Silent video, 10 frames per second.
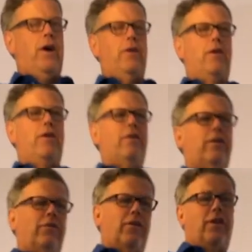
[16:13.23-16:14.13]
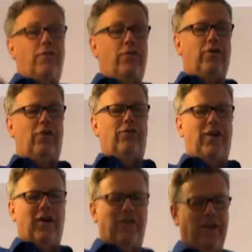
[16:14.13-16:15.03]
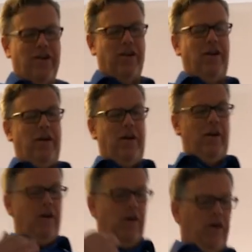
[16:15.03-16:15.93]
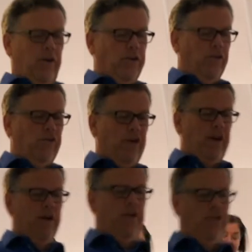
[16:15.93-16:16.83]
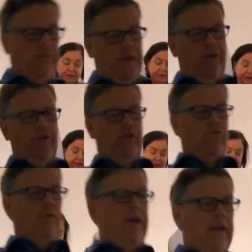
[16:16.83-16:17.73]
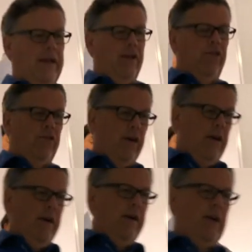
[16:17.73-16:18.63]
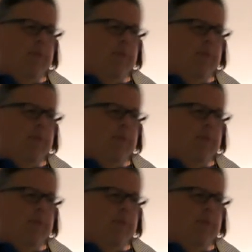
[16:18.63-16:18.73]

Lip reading: here and yourself down here. All new stairs, spindles, railings. Coming